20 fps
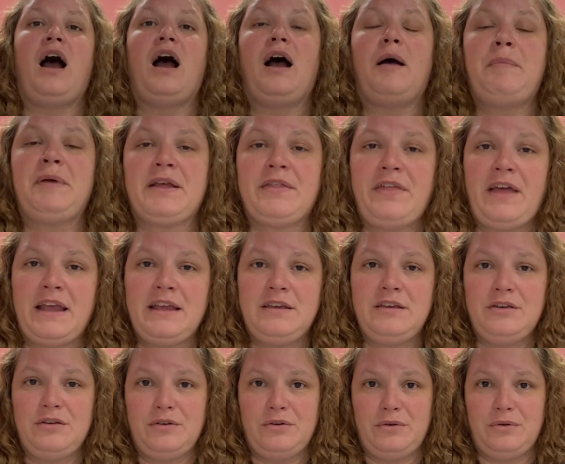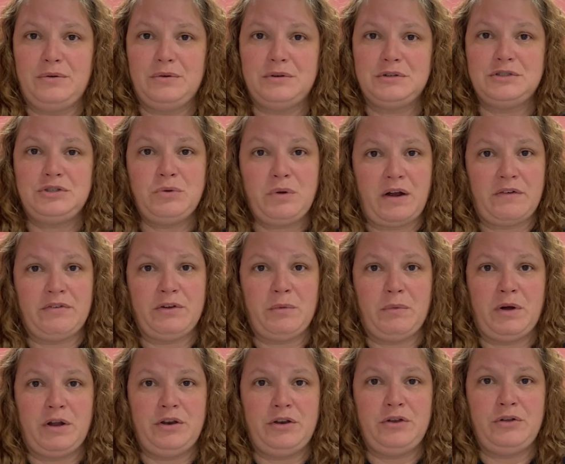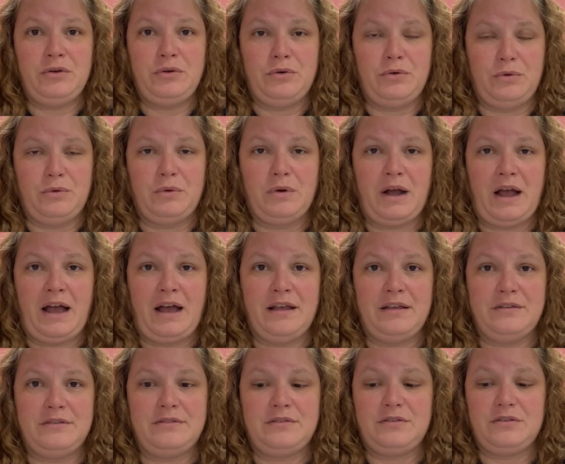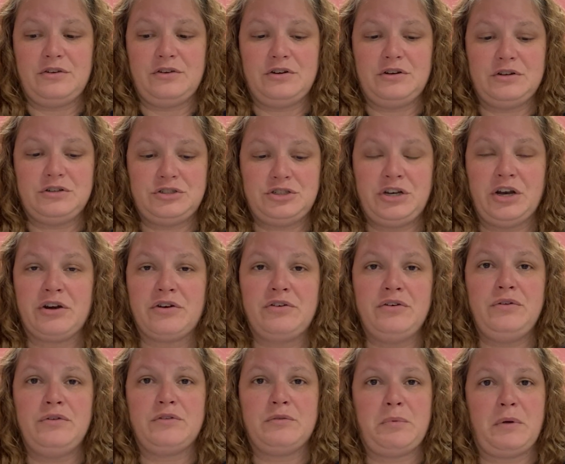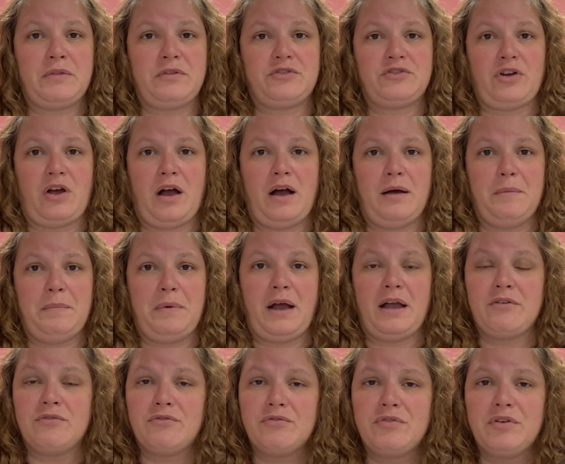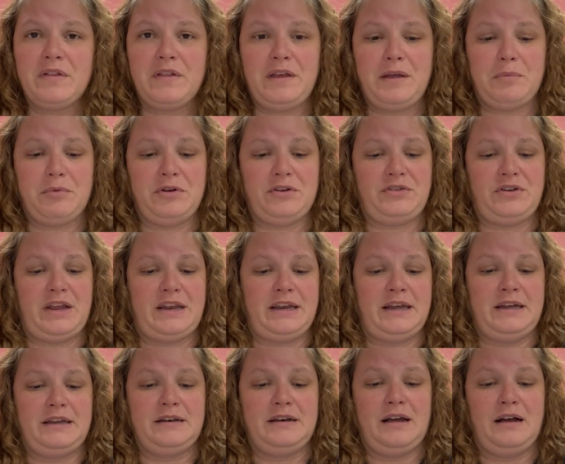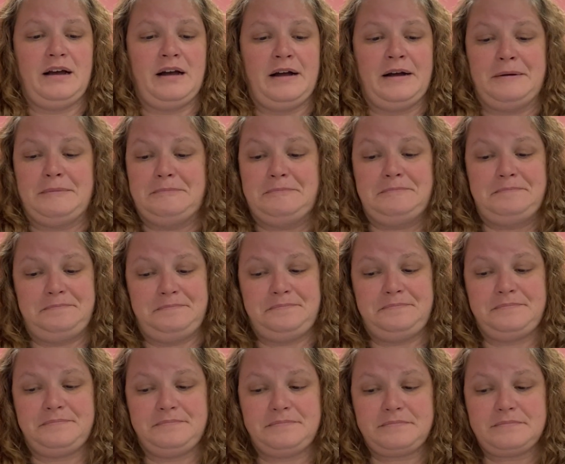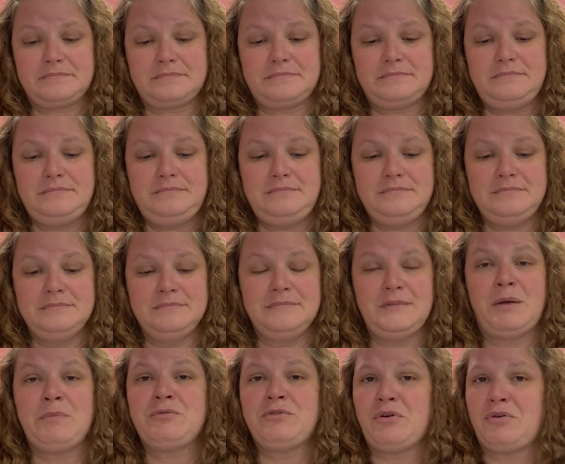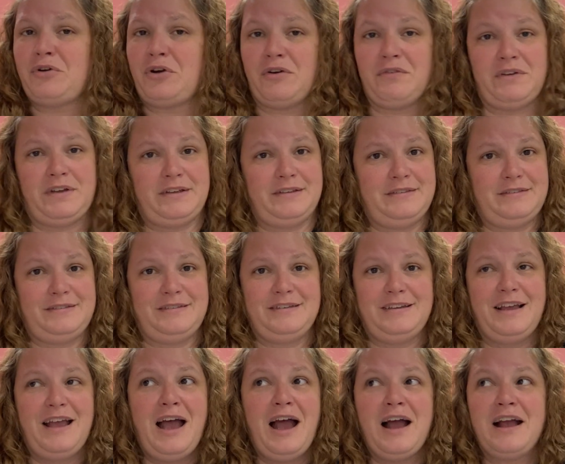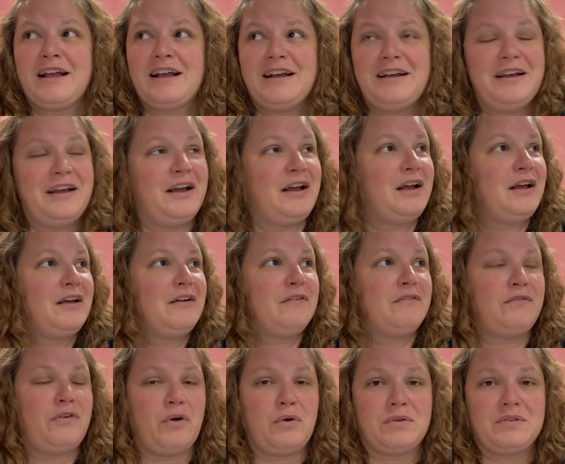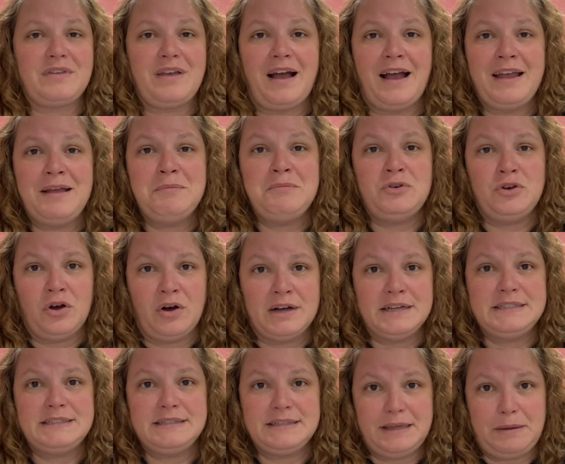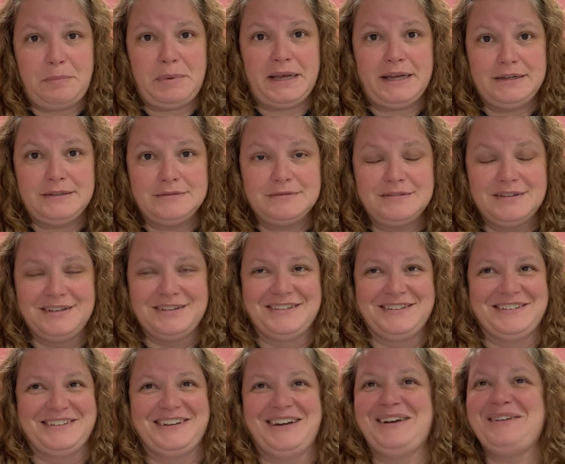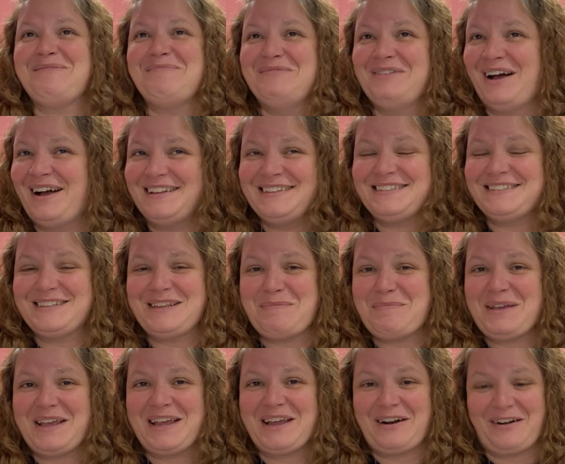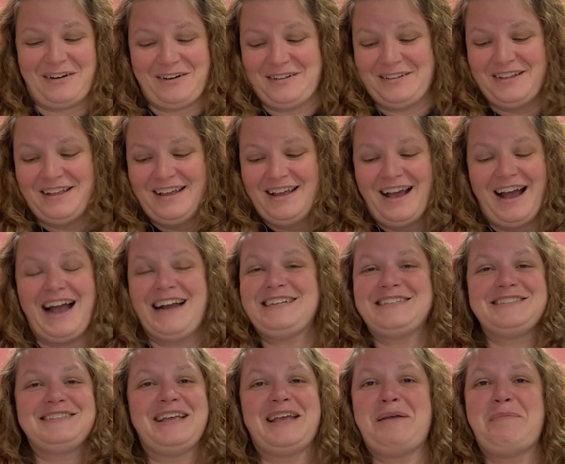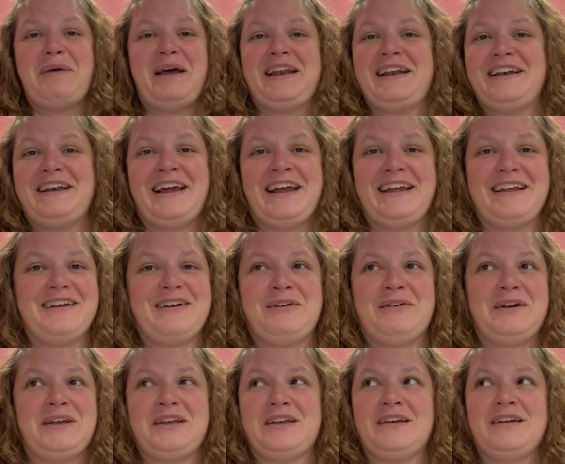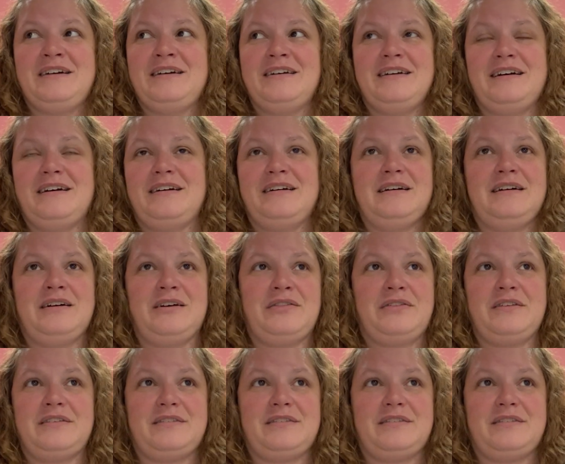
A big thank you to everyone who has shared news about the shop. I really appreciate it. I'm so nervous. Folks, I am not sleeping. I'm not sleeping at all. I just lay in bed at night going, I'm